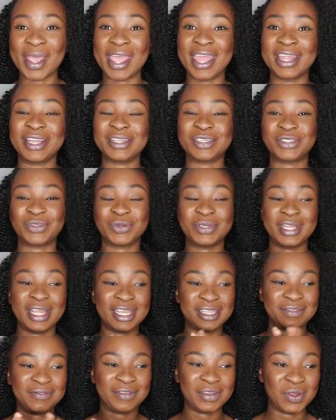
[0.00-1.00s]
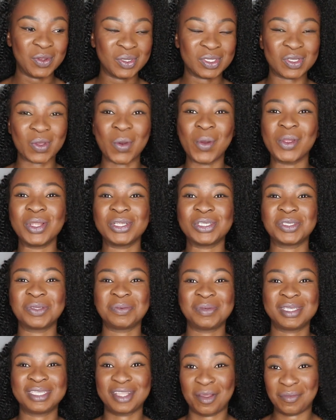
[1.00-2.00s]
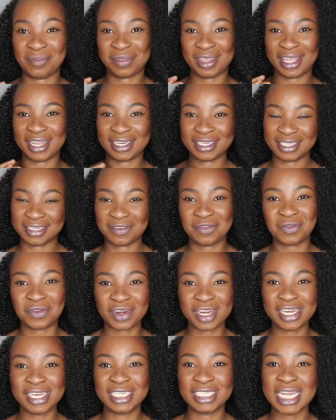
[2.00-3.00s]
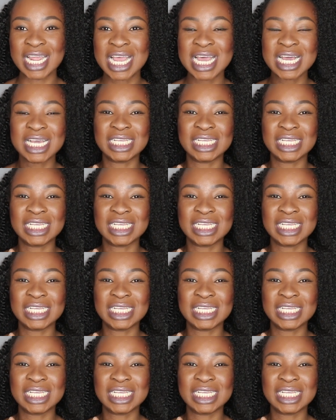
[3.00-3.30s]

and today's video is going to be something different,